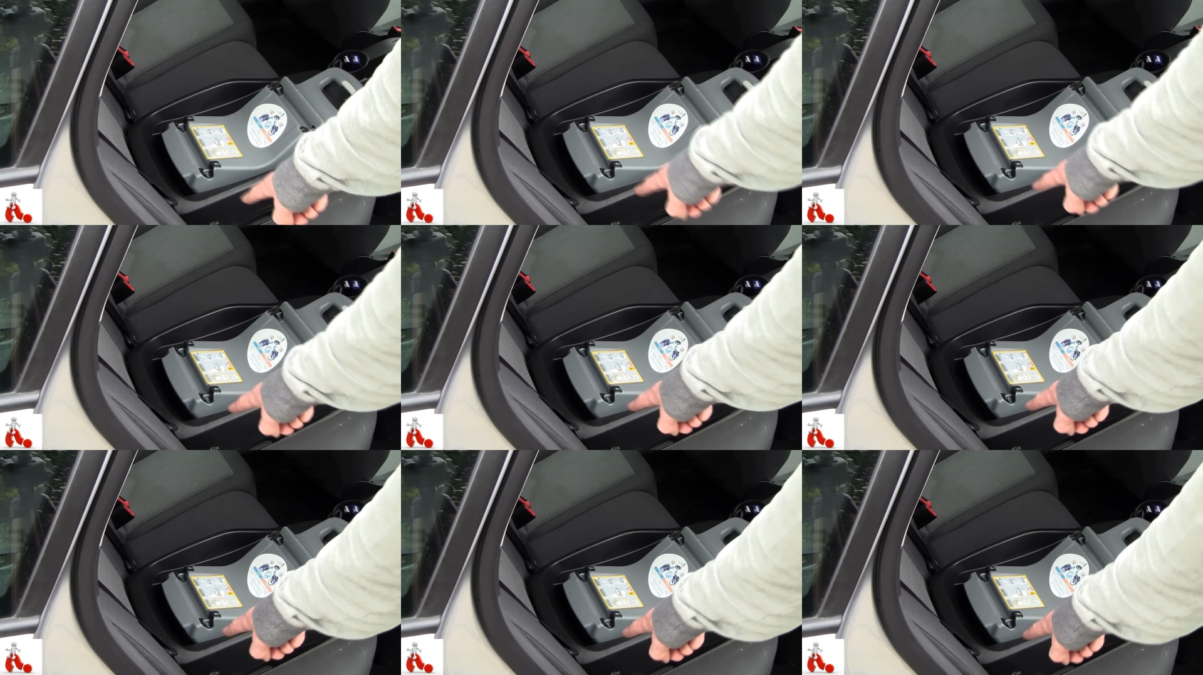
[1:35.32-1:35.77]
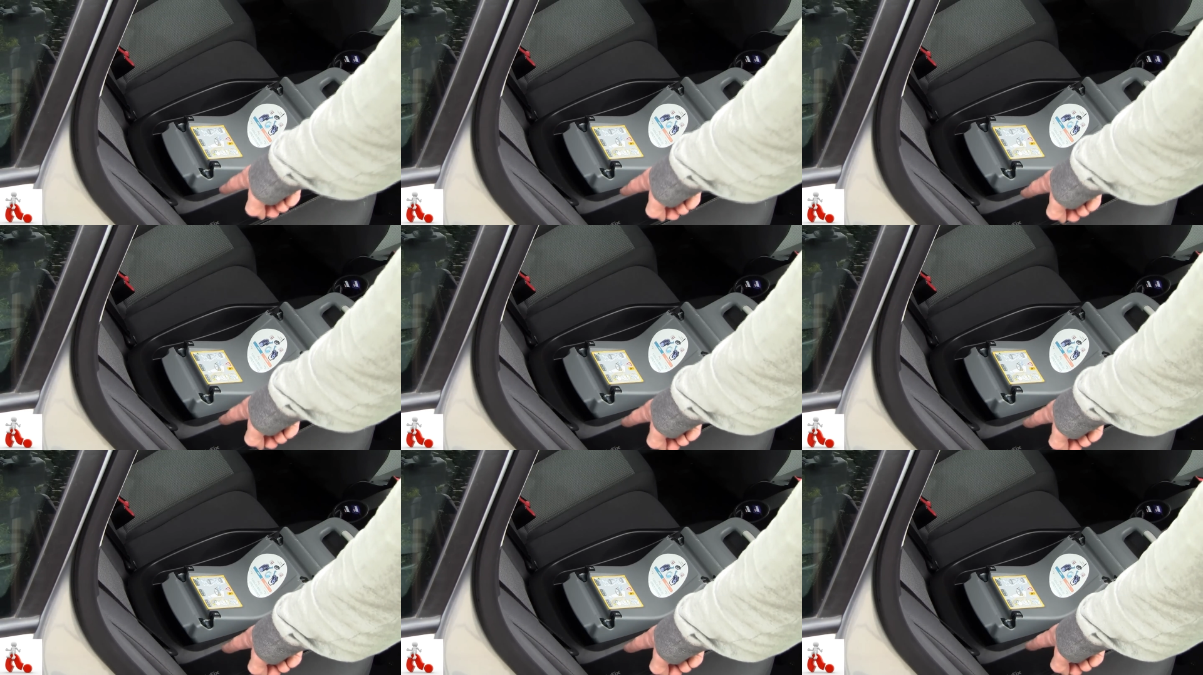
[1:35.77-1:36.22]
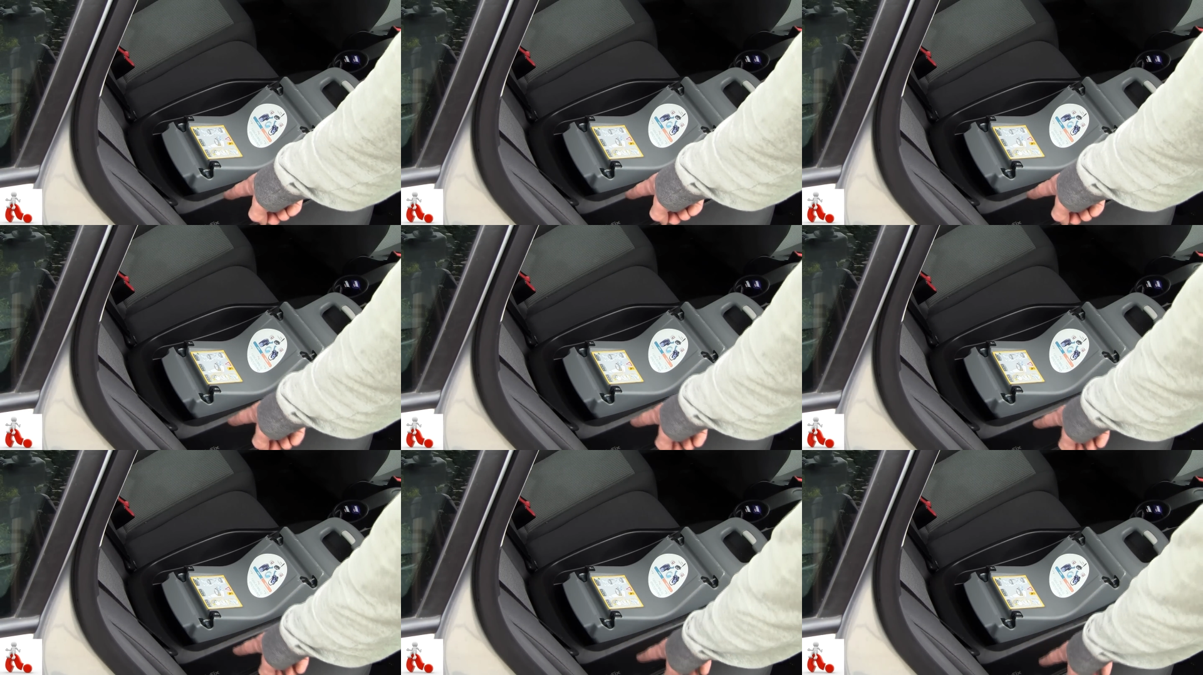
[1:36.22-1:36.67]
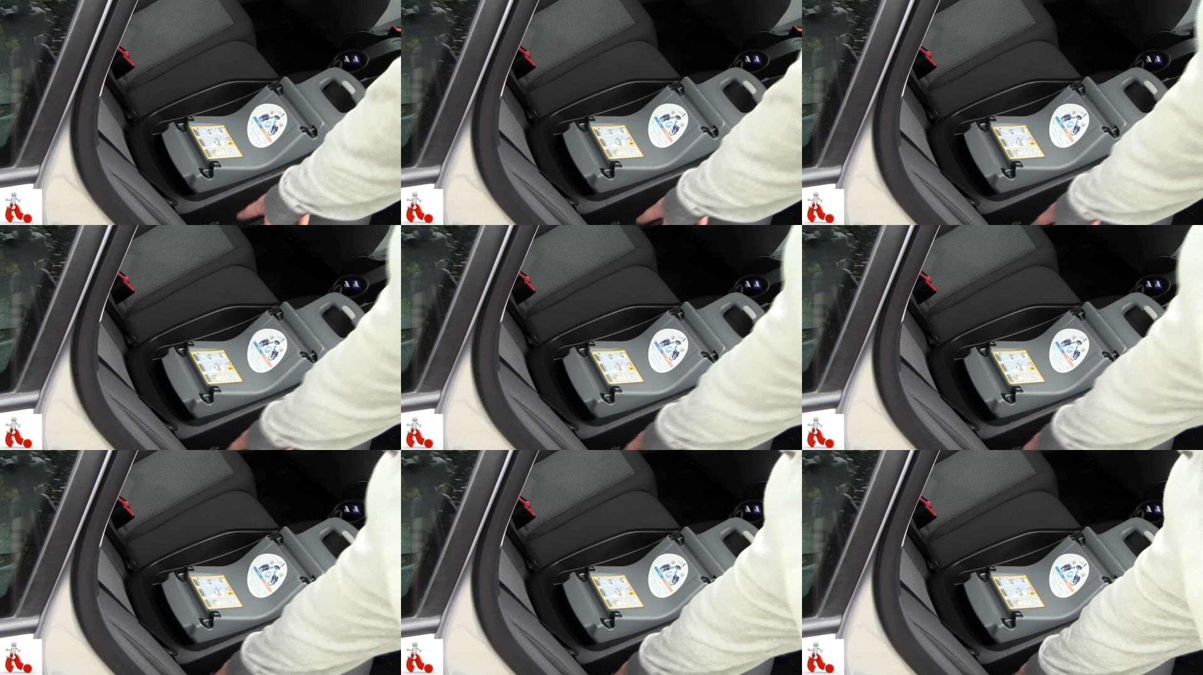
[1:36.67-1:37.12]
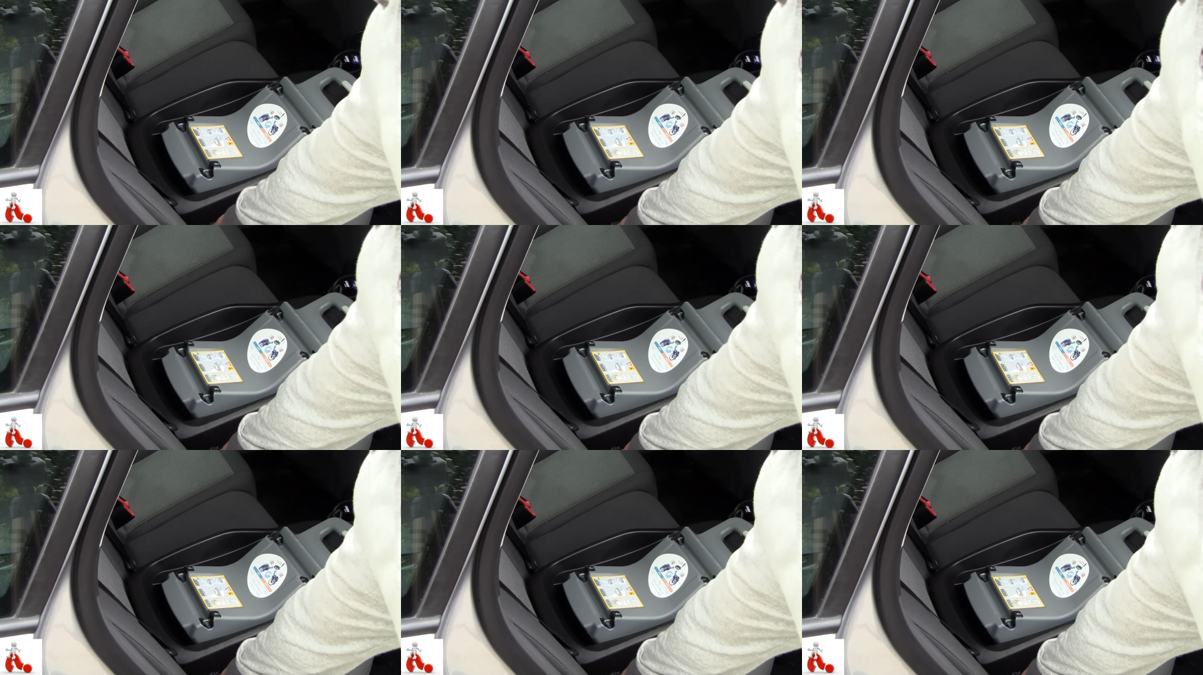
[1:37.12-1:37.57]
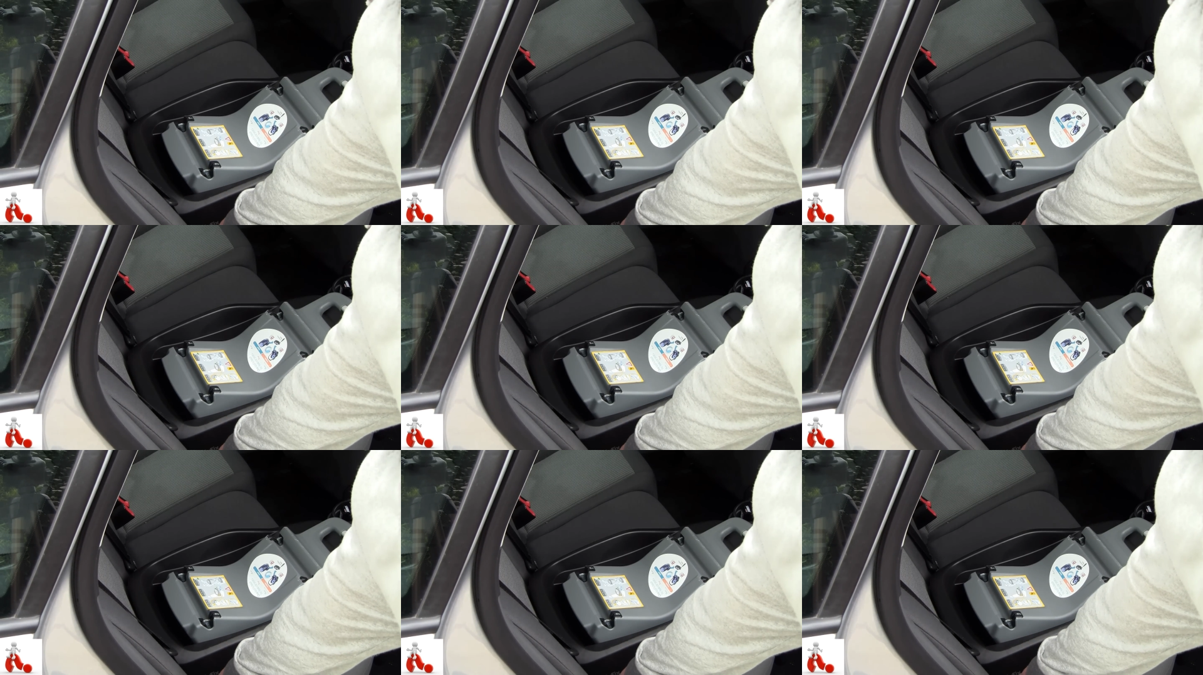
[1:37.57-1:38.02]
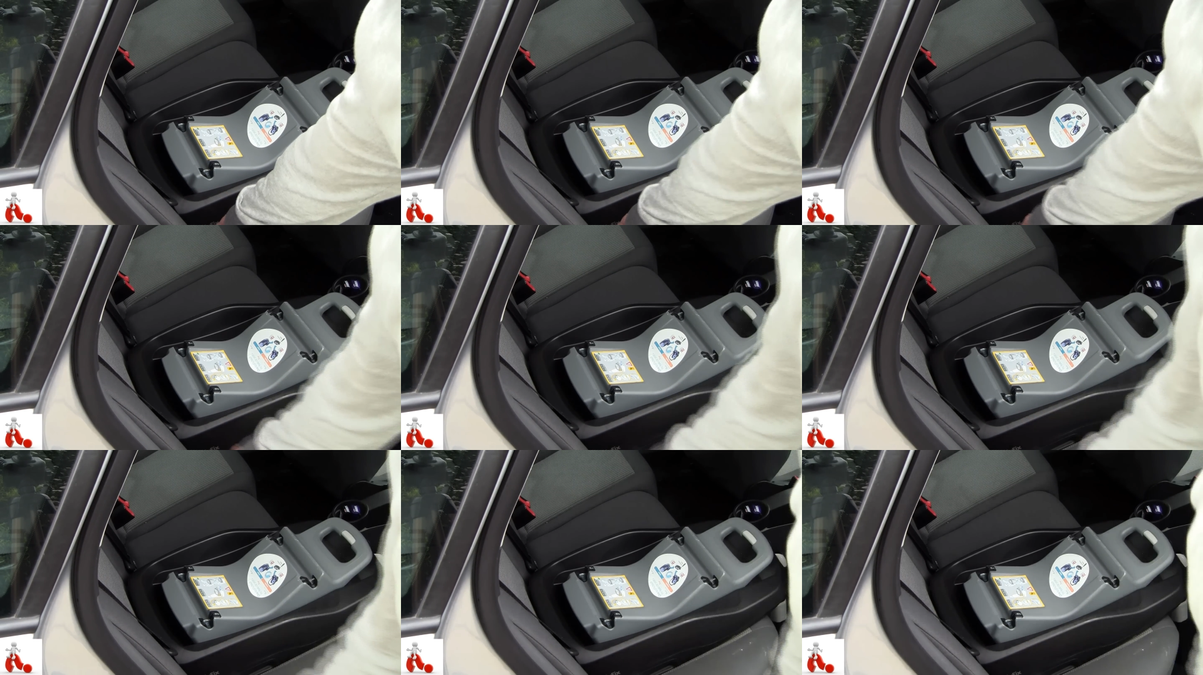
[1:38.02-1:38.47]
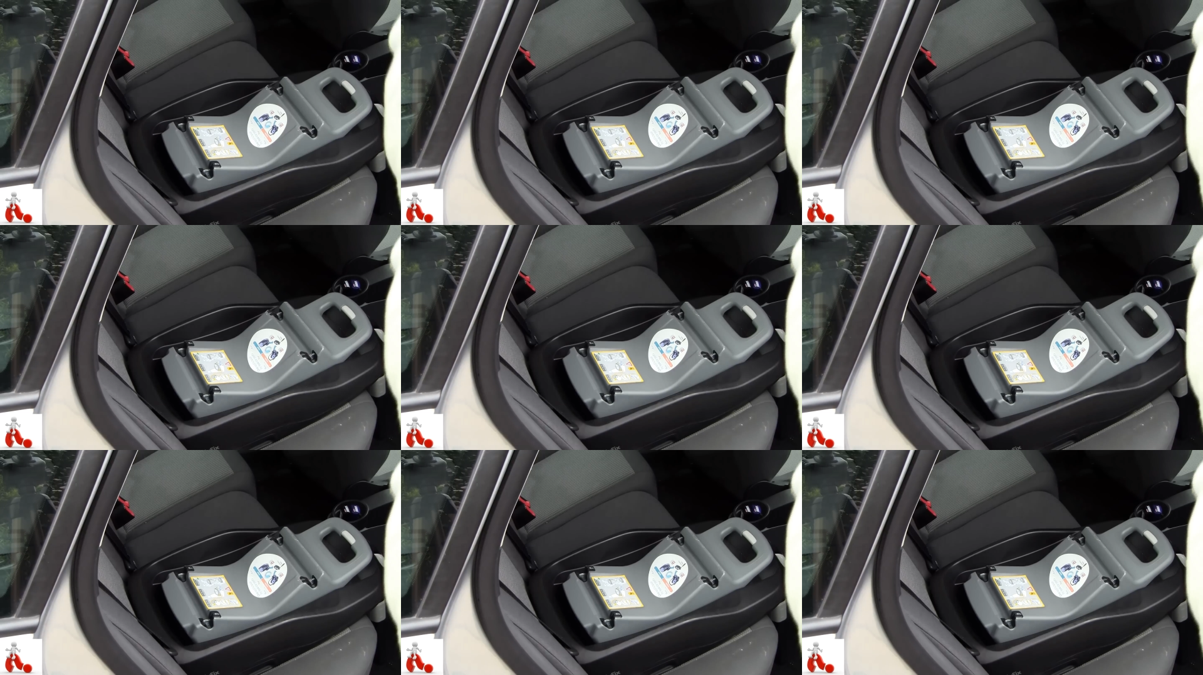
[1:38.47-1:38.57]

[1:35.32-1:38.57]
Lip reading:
[unreadable: no face in view]